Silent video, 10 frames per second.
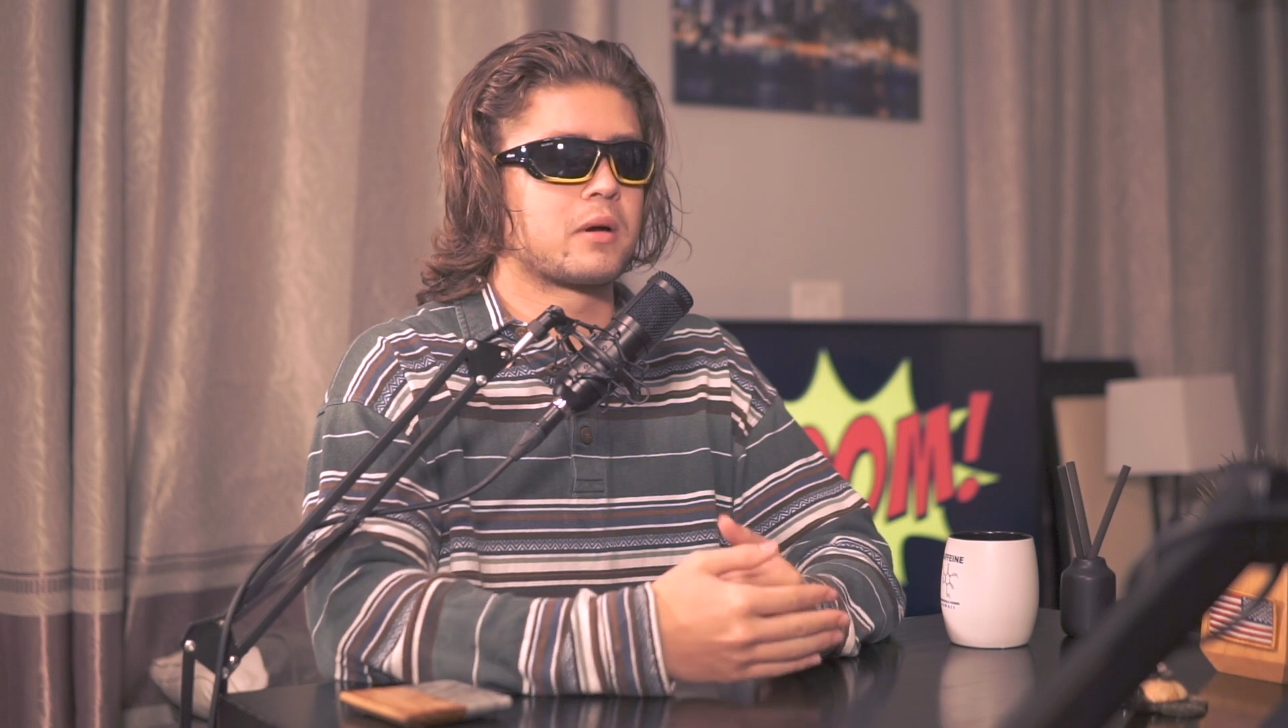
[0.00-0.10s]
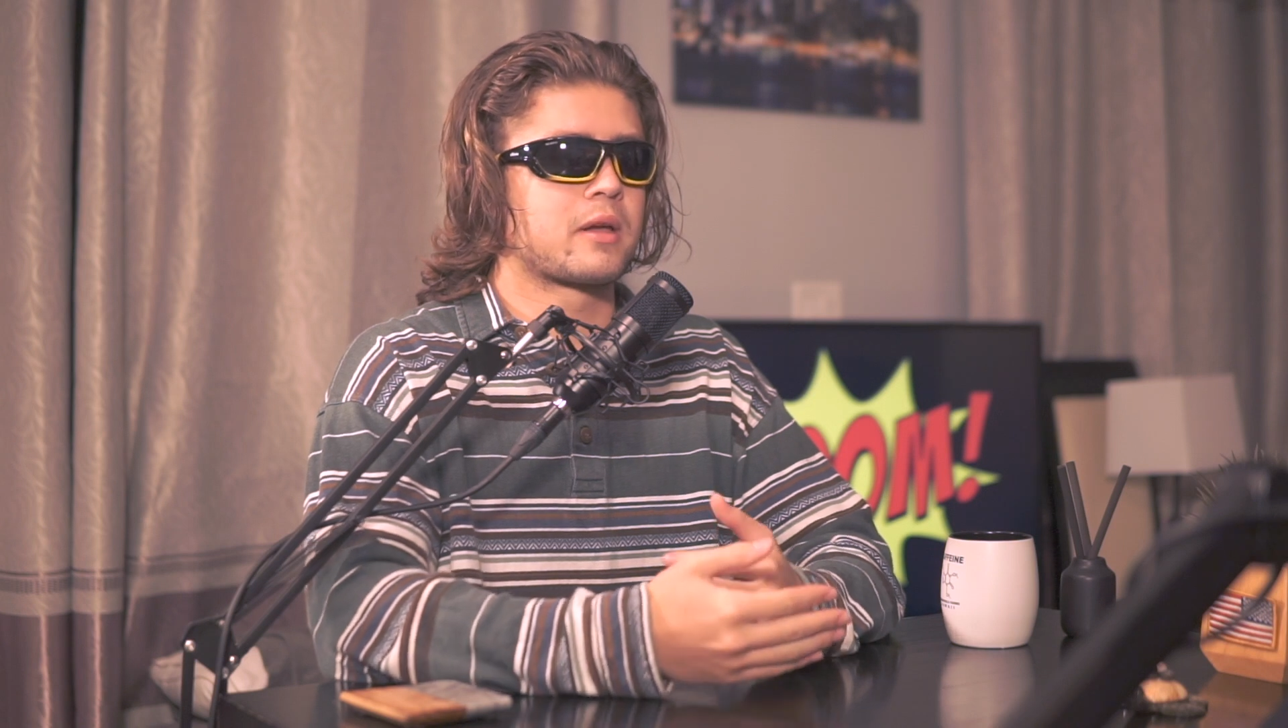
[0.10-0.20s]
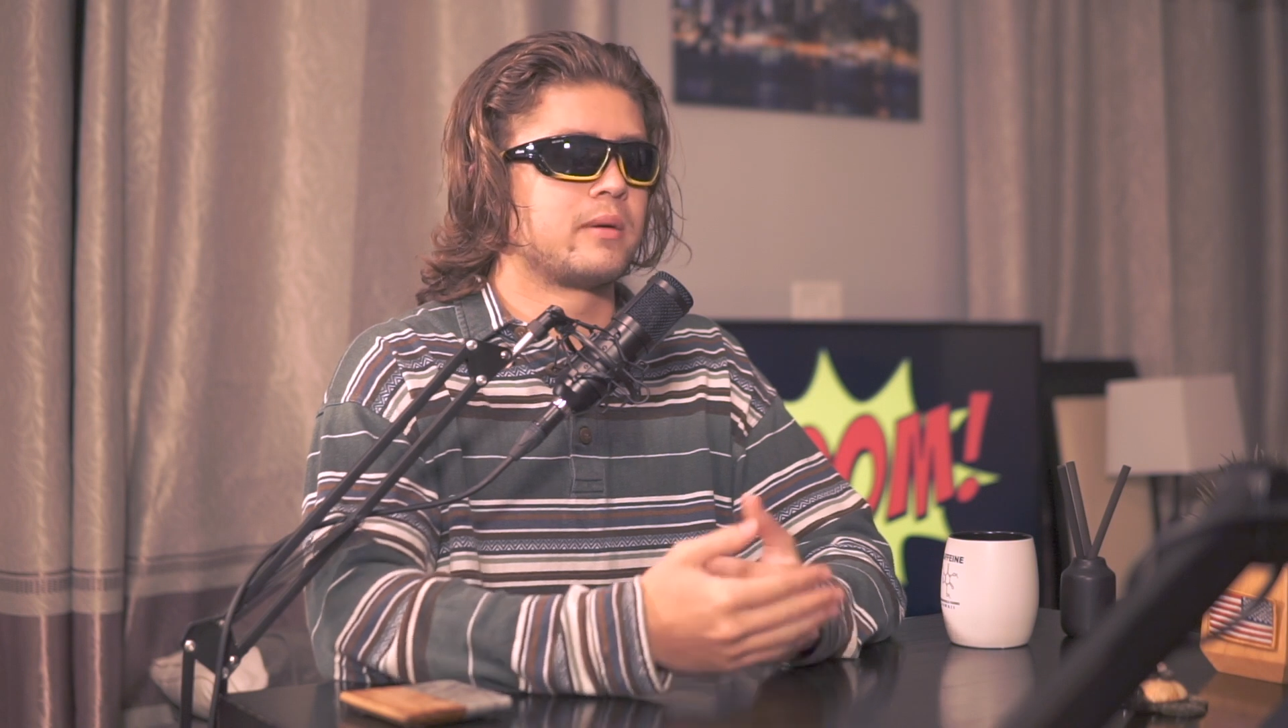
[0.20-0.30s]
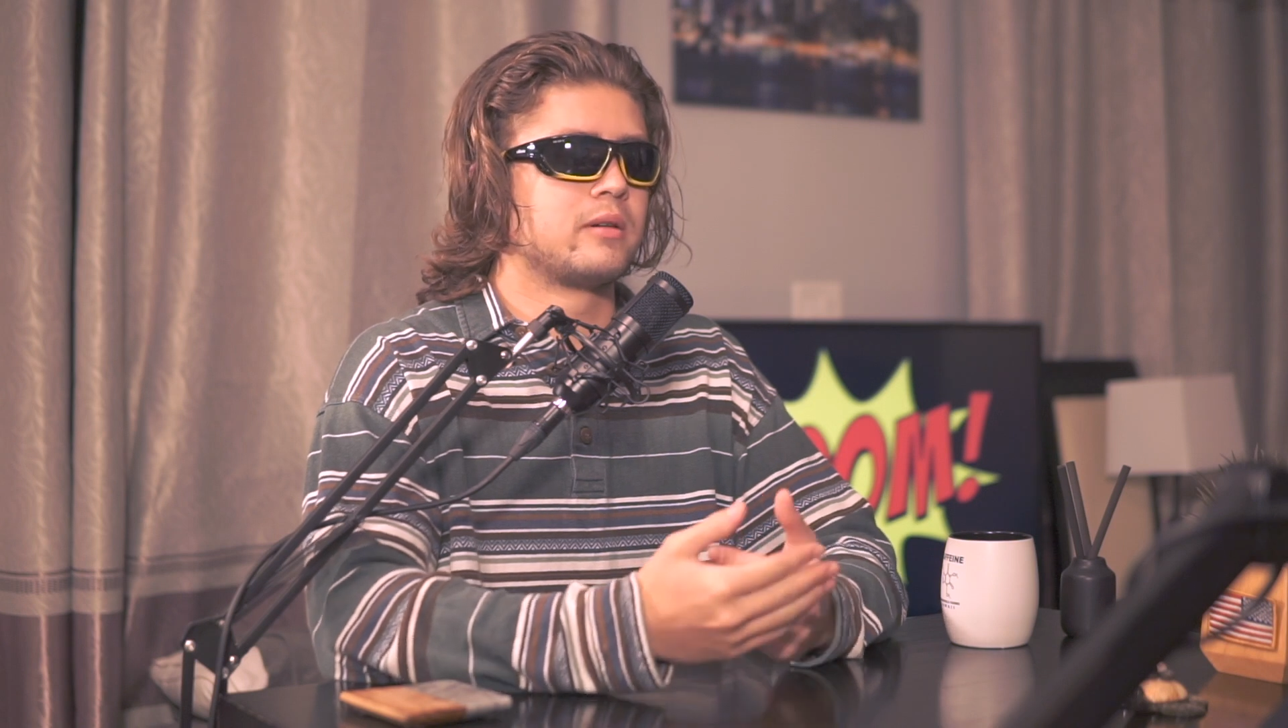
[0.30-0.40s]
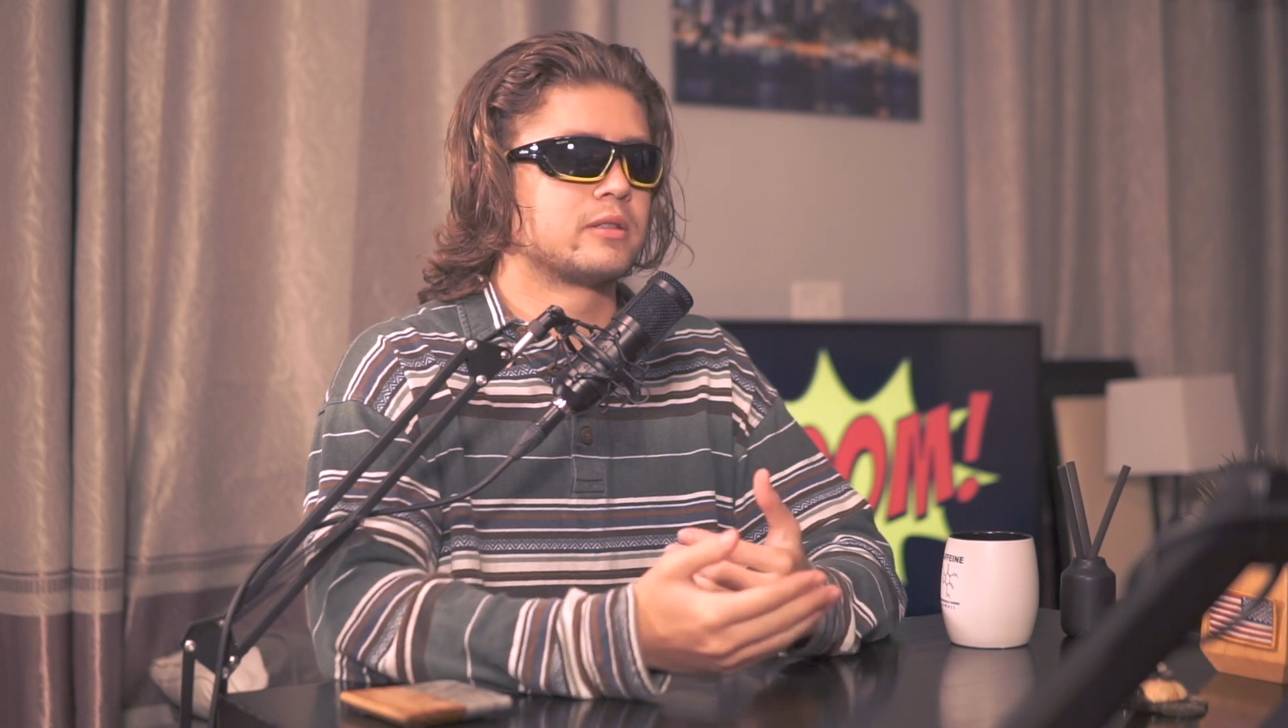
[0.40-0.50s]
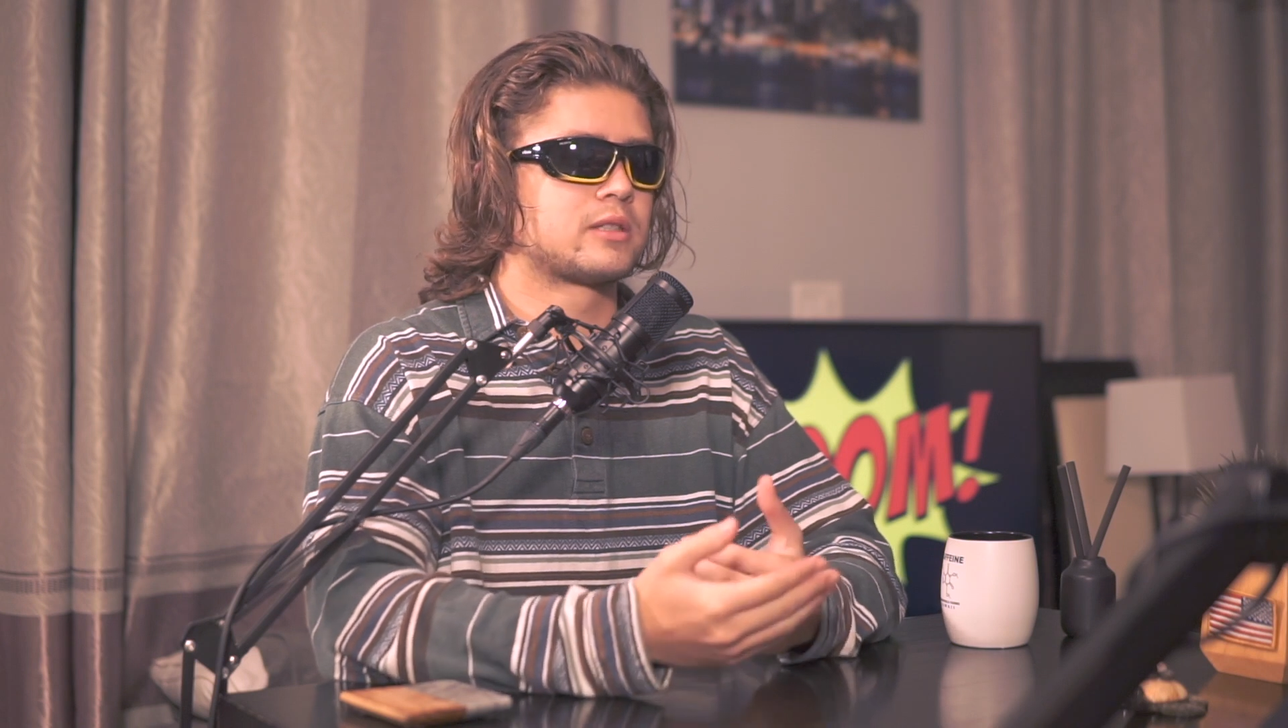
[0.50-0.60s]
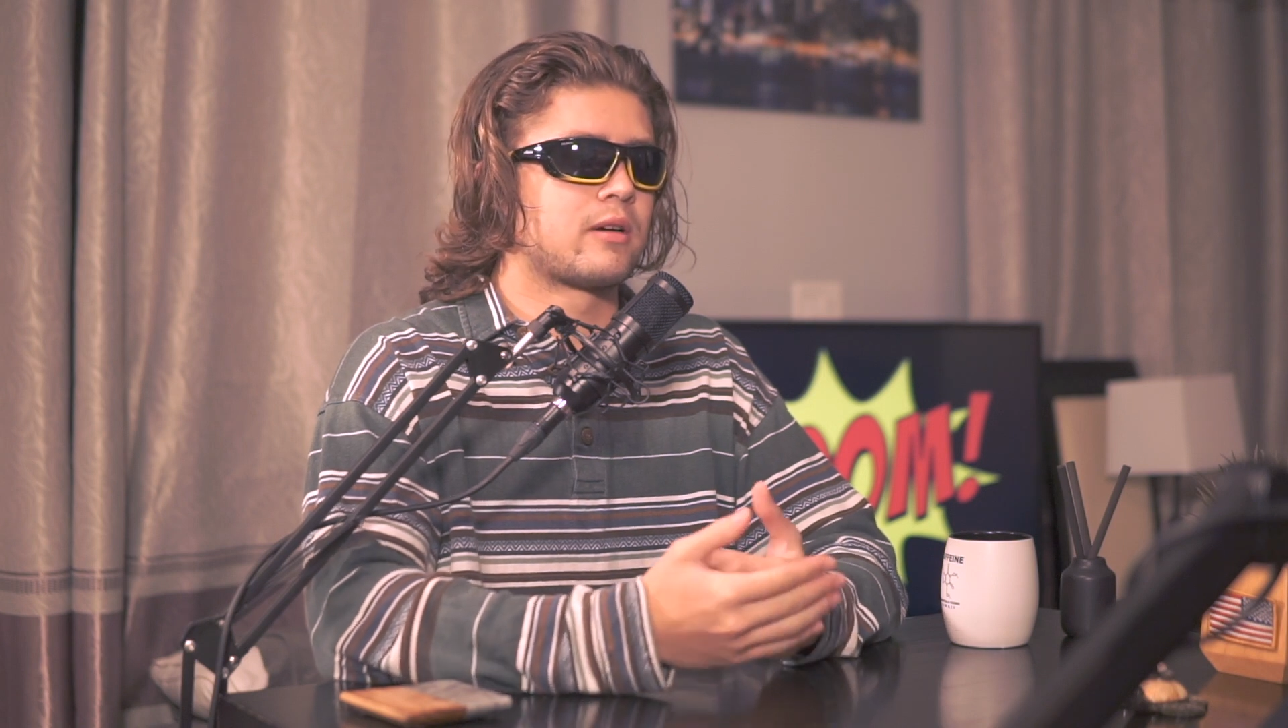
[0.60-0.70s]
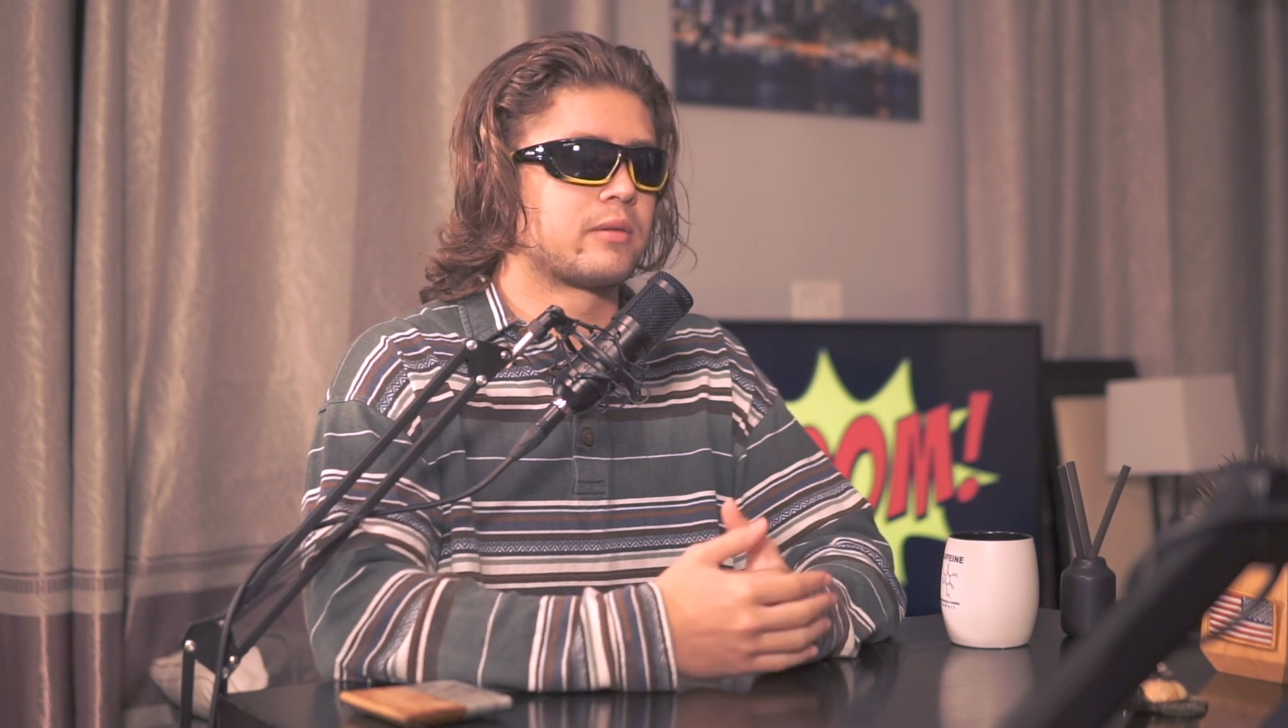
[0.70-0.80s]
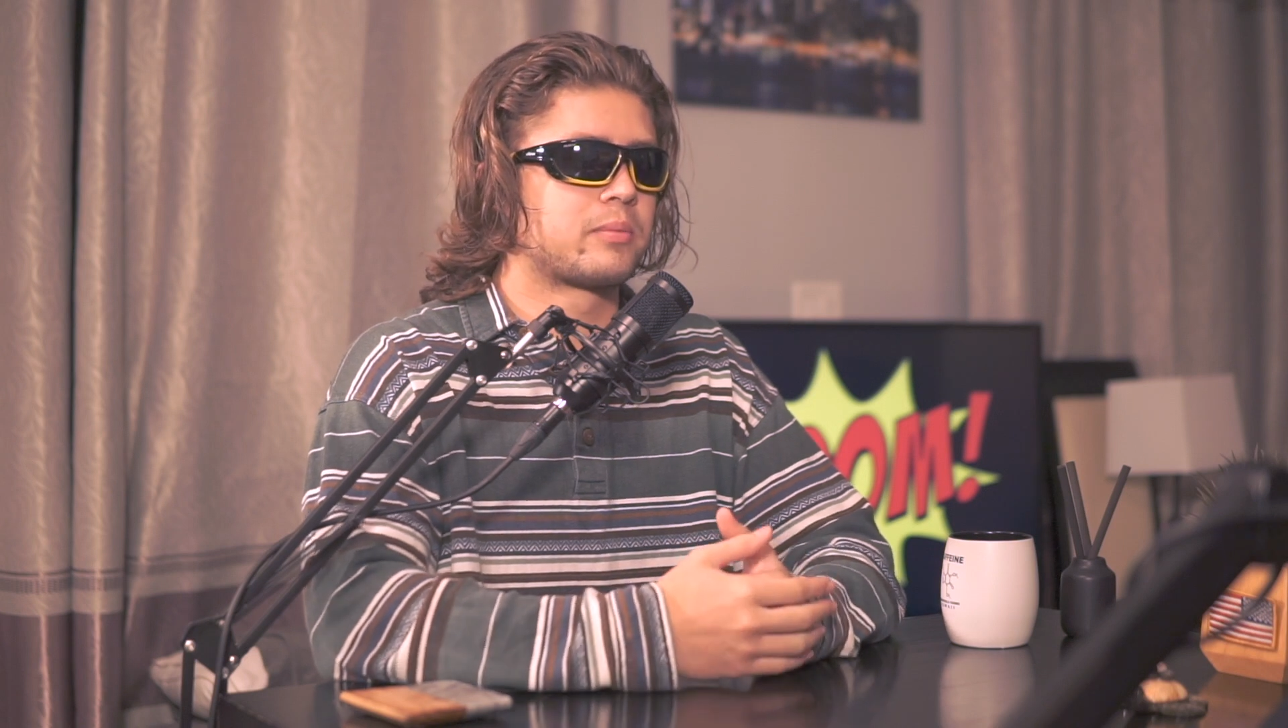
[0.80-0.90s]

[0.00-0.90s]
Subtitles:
what can we do to solve the